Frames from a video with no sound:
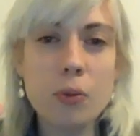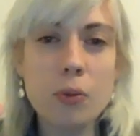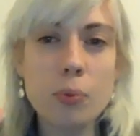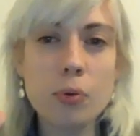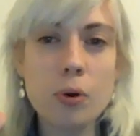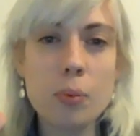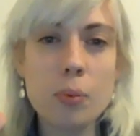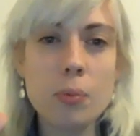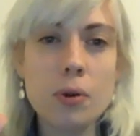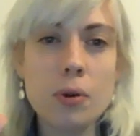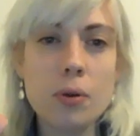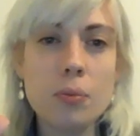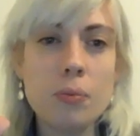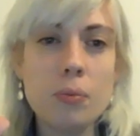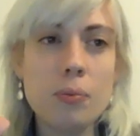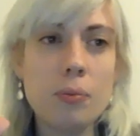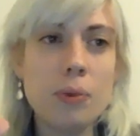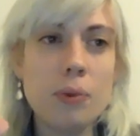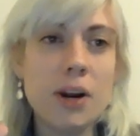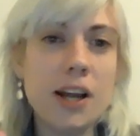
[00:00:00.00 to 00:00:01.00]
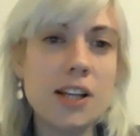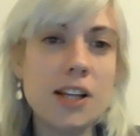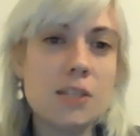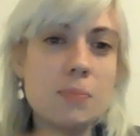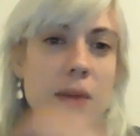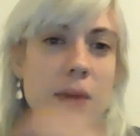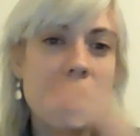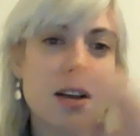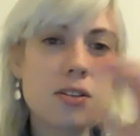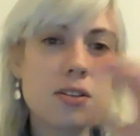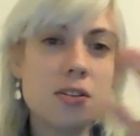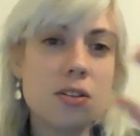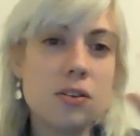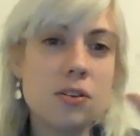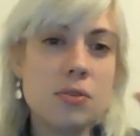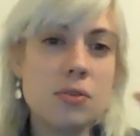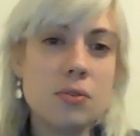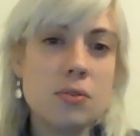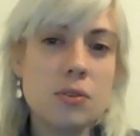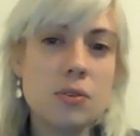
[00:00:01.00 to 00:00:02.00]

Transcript: the problem relates back to